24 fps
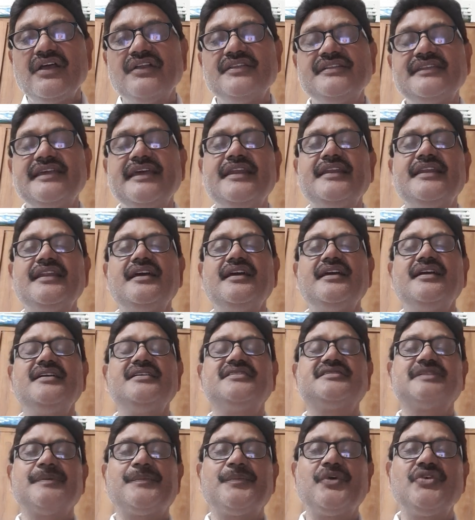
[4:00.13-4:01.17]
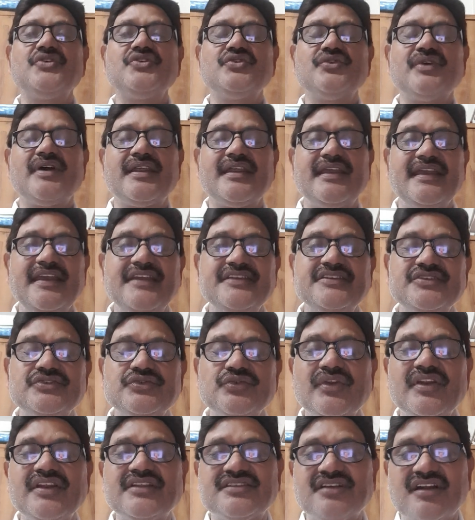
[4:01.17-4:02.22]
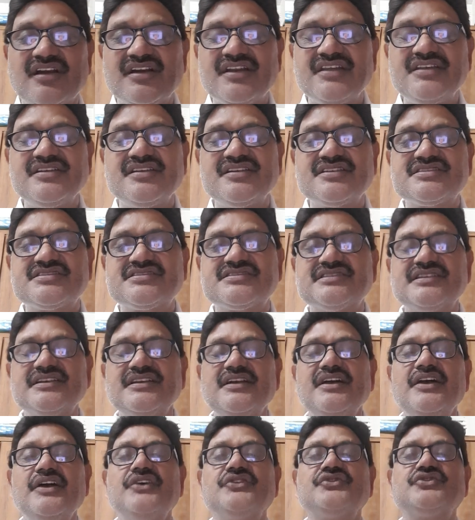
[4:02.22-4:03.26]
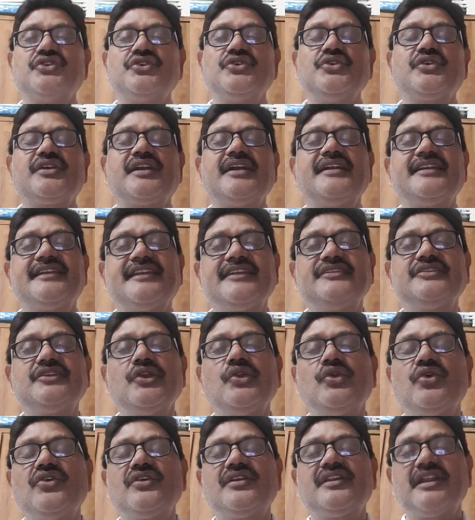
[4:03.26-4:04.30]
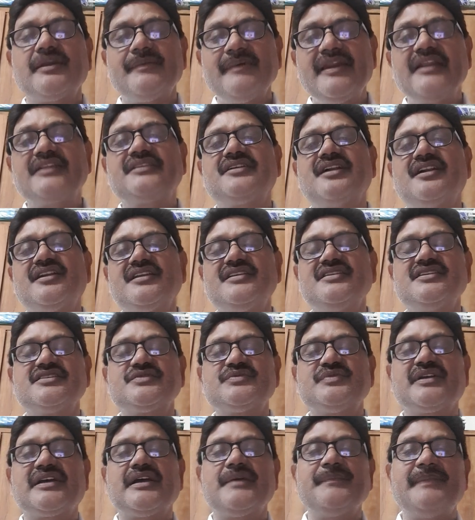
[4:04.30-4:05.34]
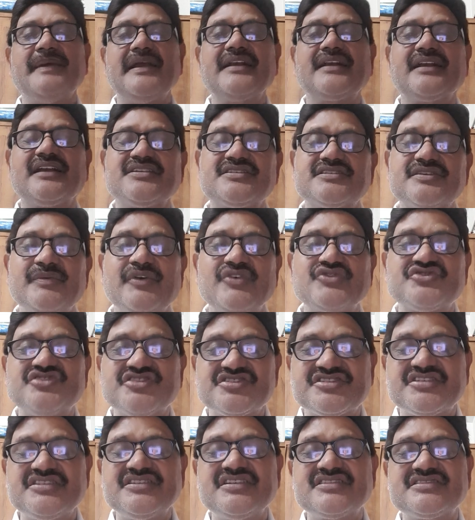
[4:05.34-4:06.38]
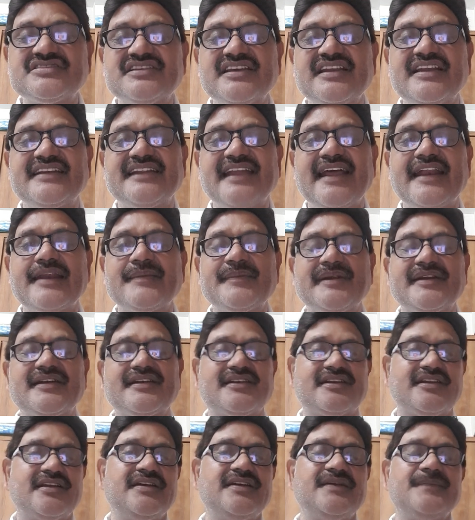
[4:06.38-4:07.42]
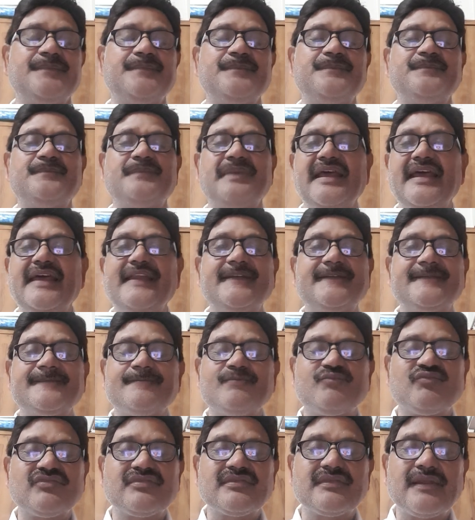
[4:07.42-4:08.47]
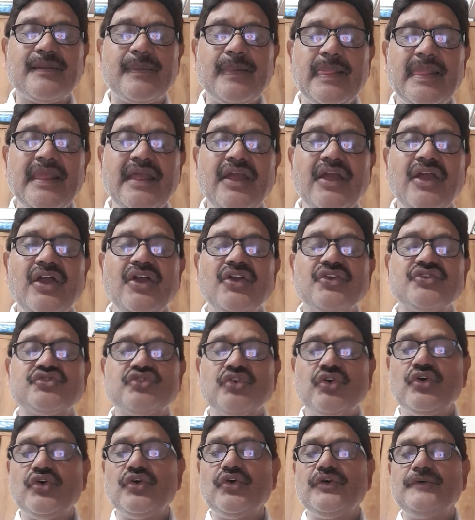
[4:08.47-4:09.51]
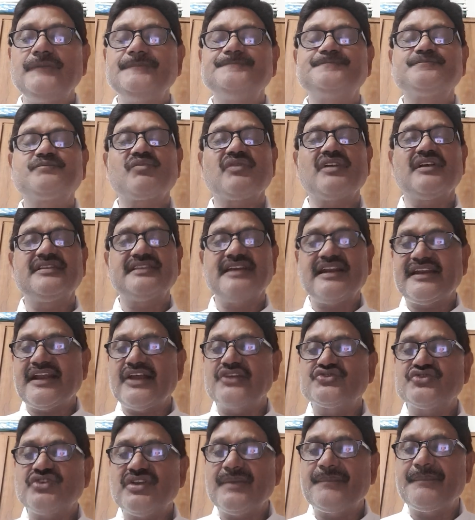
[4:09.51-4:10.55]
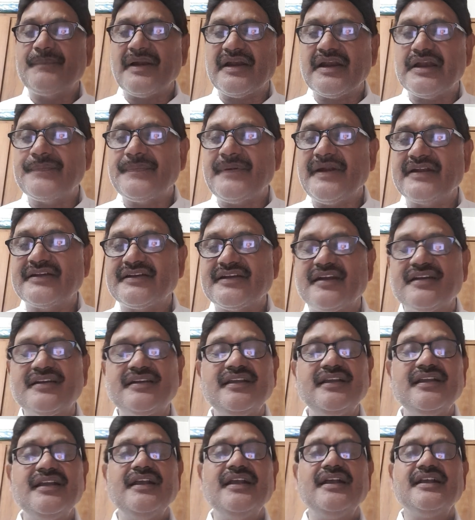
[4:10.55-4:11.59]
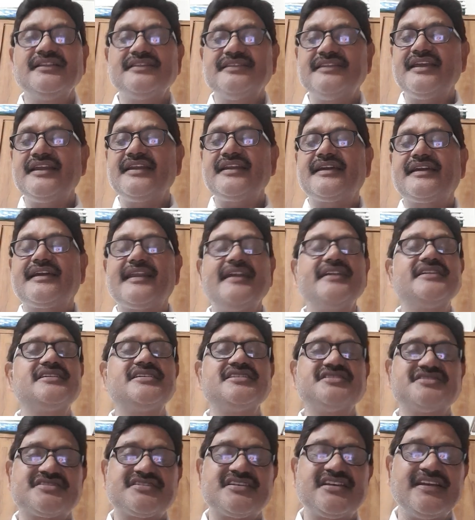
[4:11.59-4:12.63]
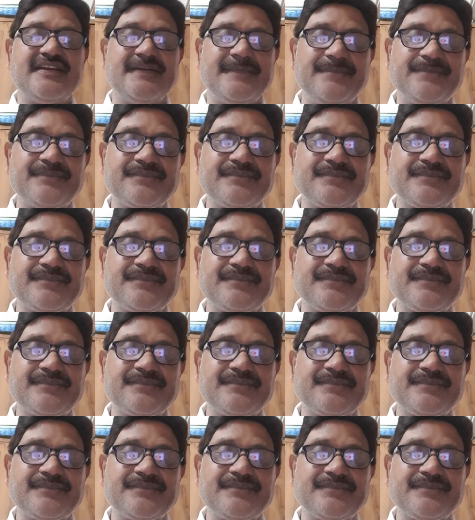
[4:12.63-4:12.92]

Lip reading: then suppose your age is only 30 years, so you can take the loan remaining 30 years, because bank considers about 60 years the retirement plan. So that also important factor. Then credit history,